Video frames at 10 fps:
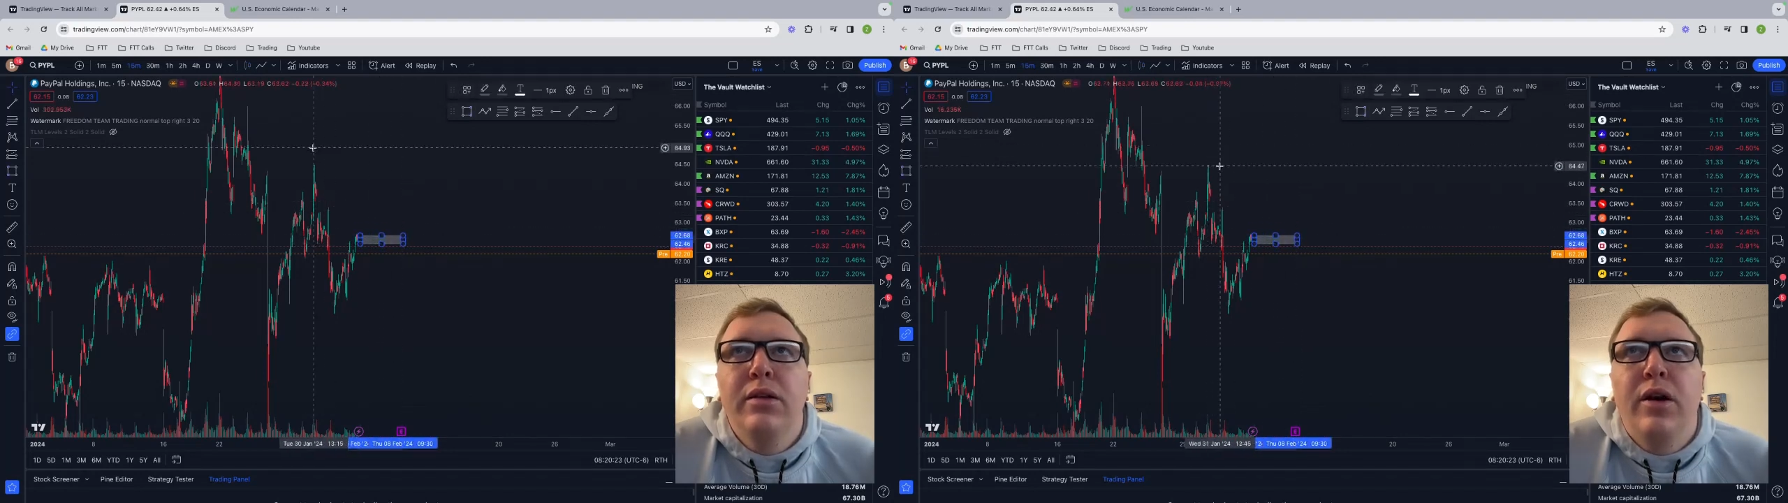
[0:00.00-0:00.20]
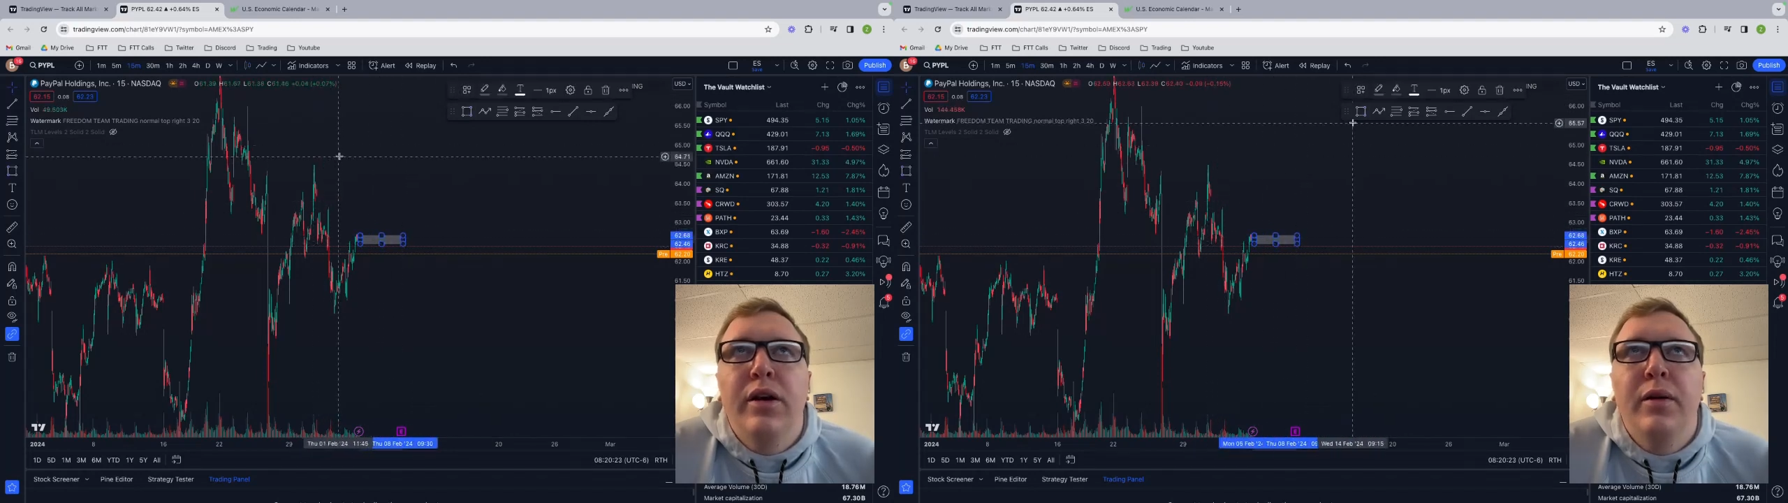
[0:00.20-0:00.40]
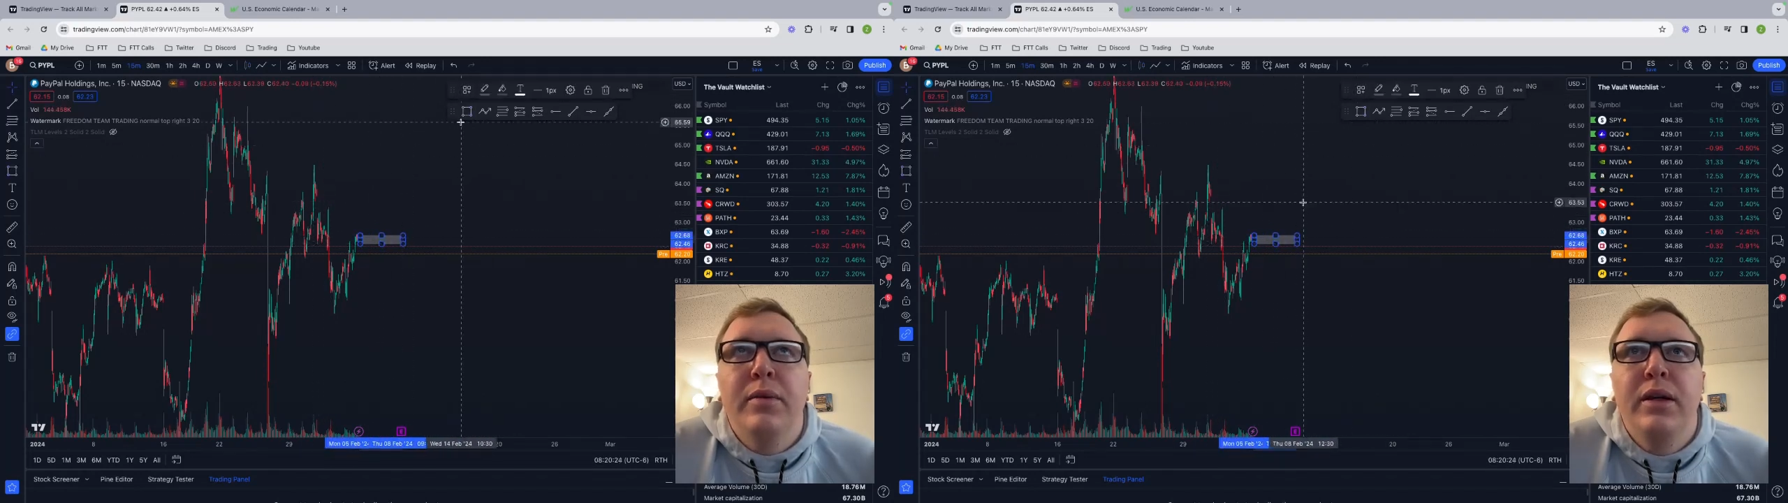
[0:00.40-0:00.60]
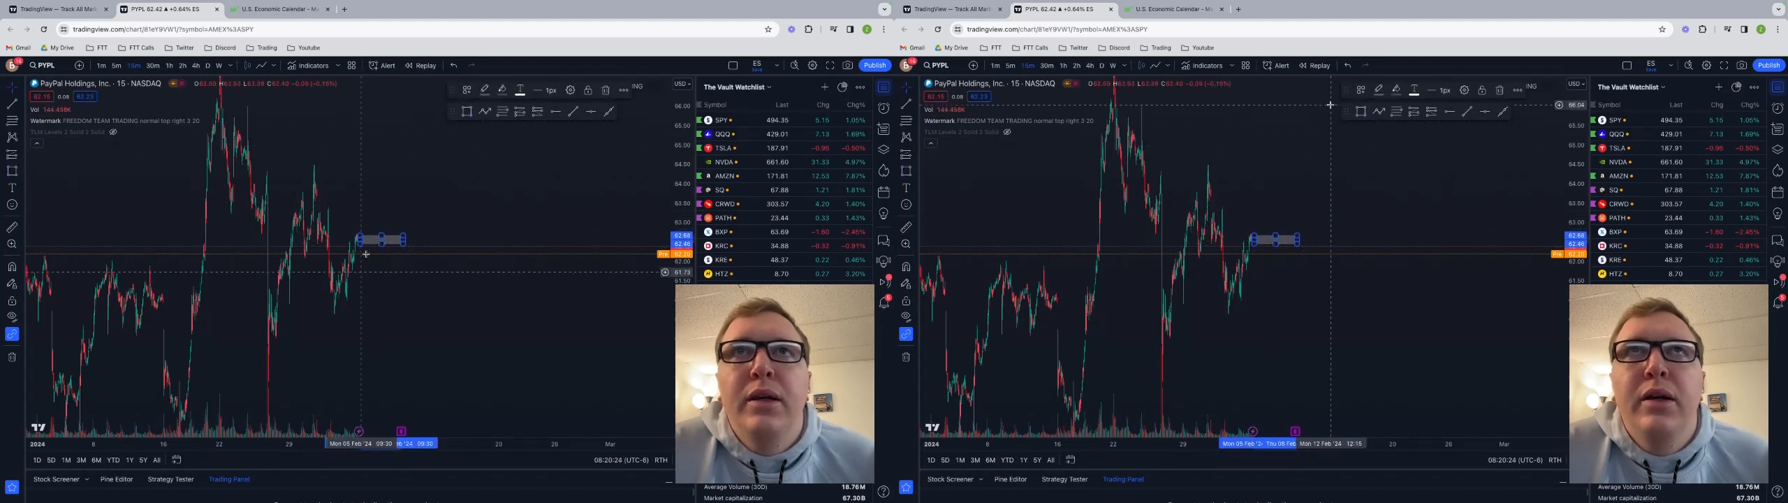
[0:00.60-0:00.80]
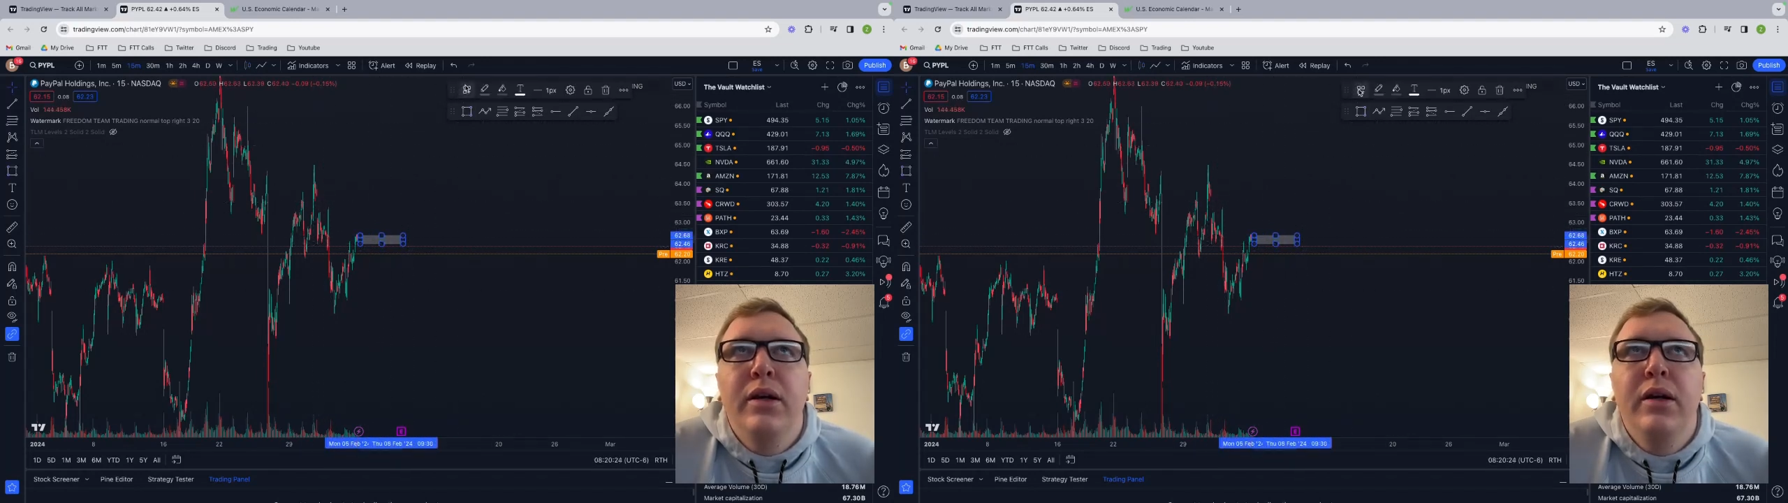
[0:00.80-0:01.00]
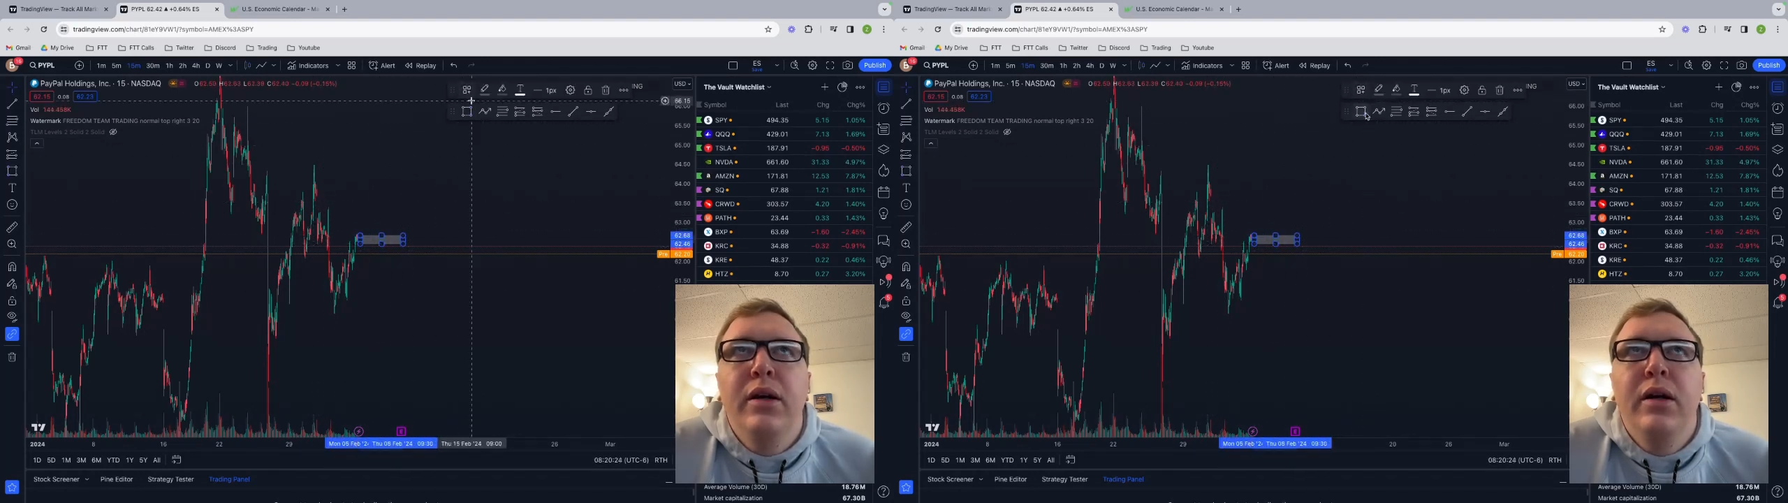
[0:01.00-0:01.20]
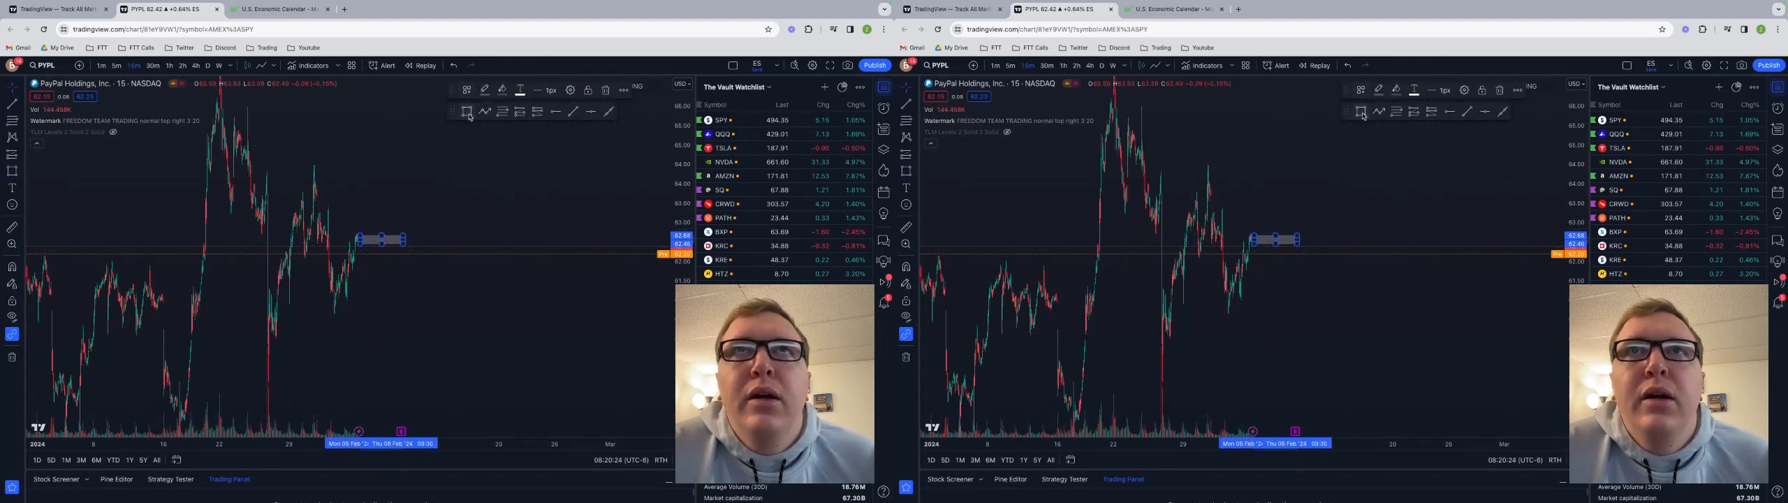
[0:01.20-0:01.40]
target up to here,